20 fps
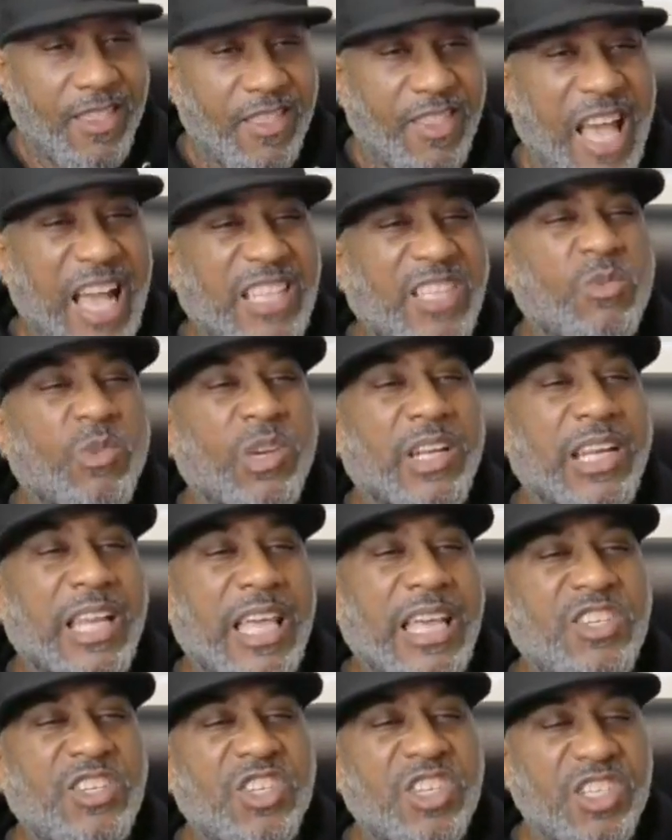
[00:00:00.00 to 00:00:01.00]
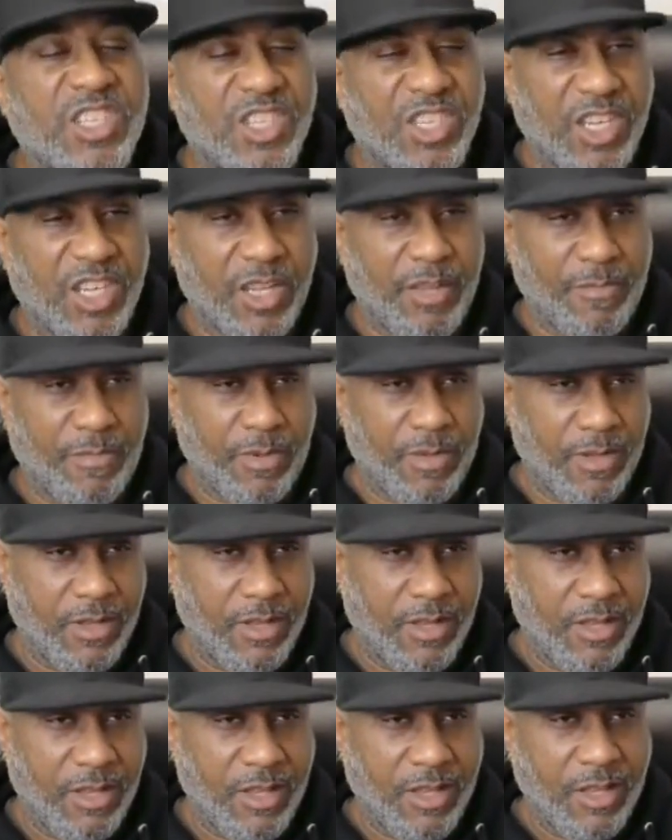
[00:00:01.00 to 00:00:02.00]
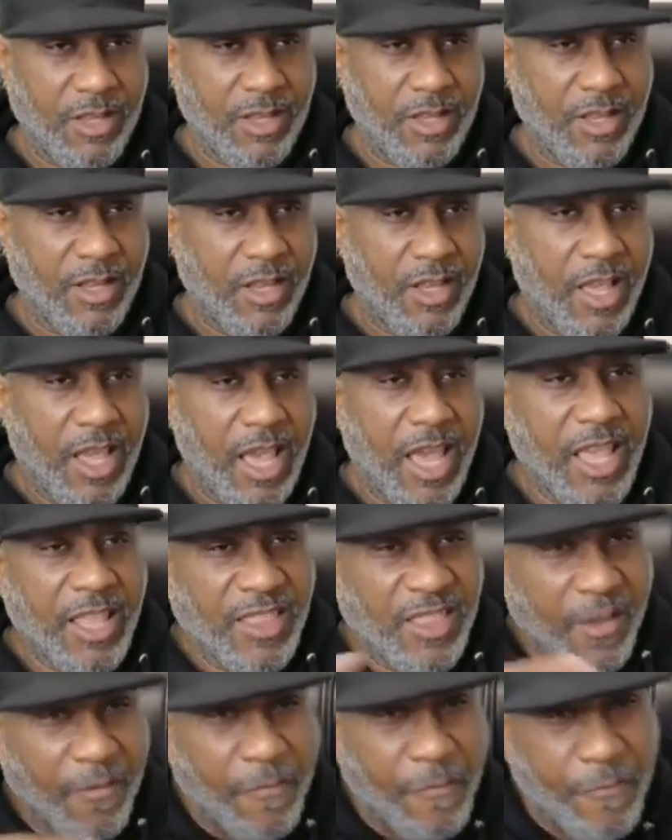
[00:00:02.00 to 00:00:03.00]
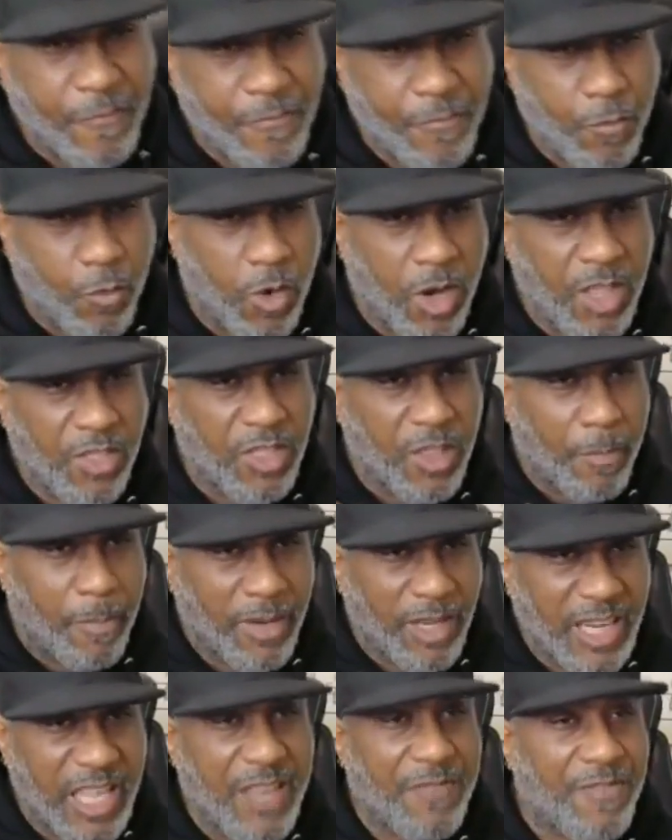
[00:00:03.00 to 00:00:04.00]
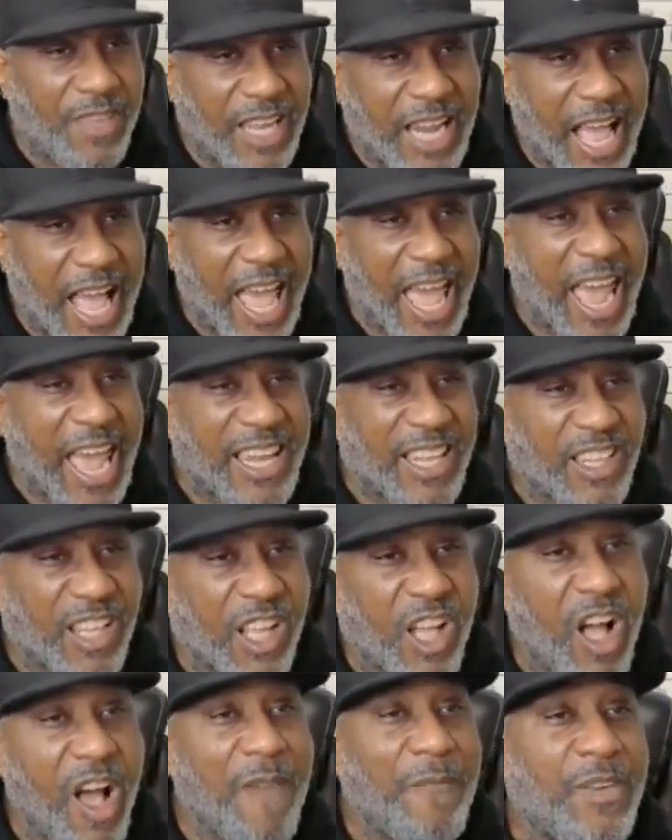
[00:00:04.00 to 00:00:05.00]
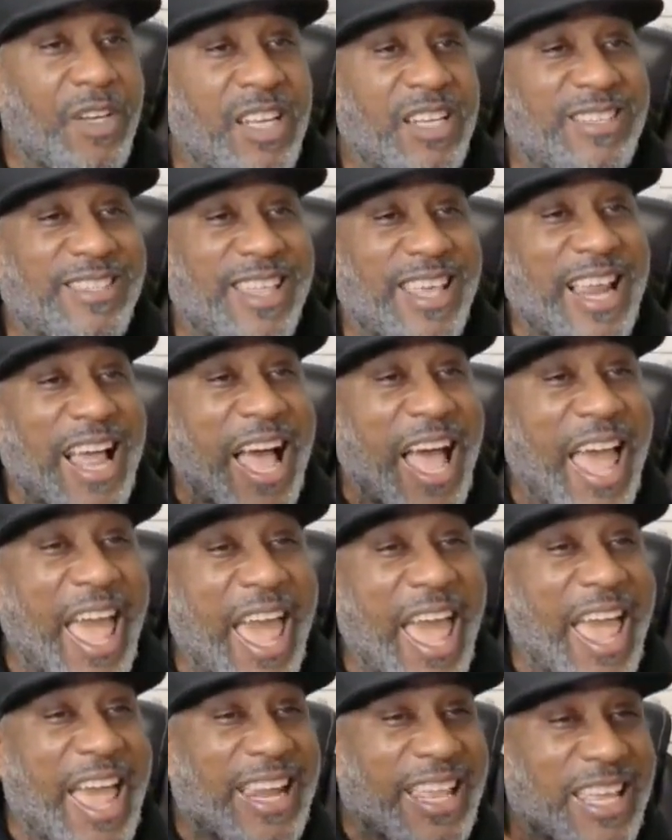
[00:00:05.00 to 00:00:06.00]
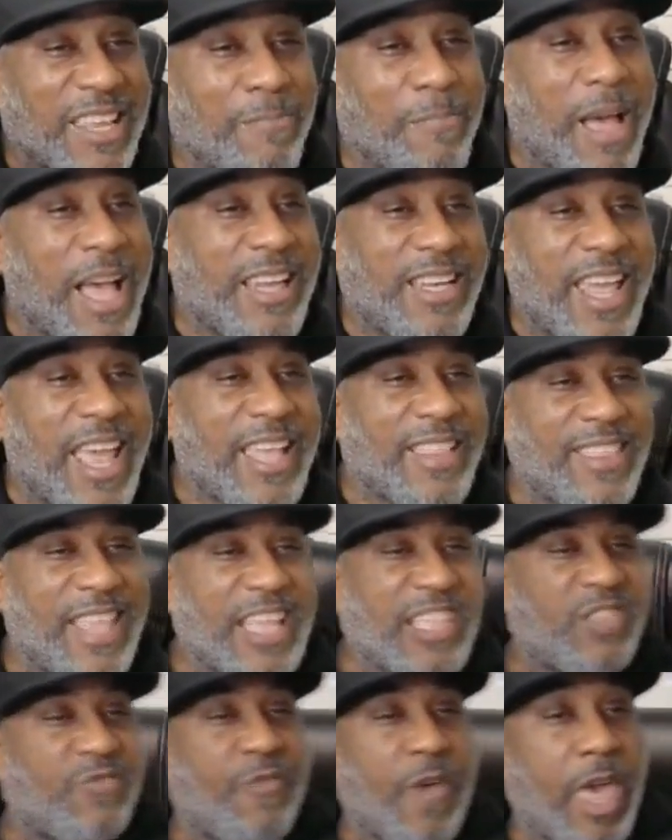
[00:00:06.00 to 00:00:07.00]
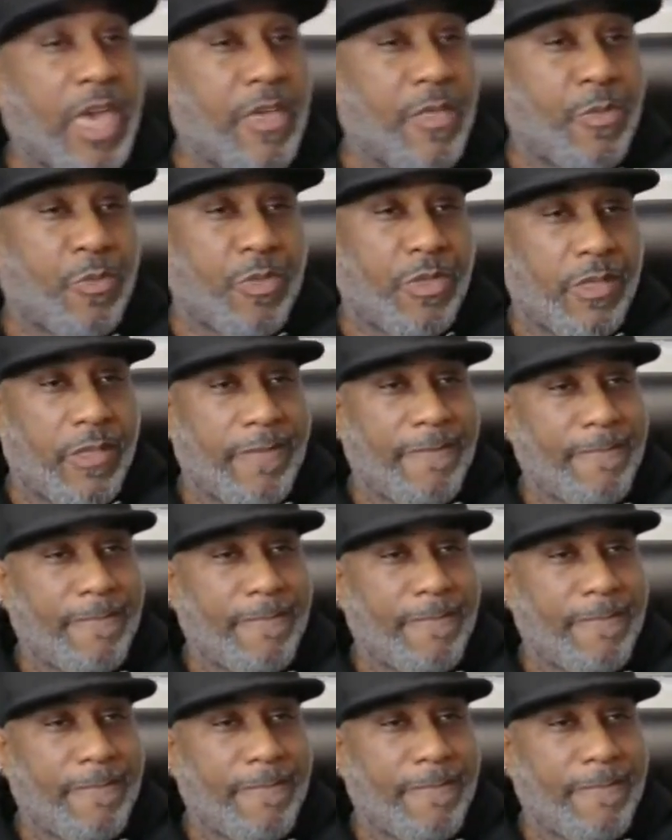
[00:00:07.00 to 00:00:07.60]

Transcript: That's relationship. And the, the belief that I had and the confidence that I had in my dad, that's faith.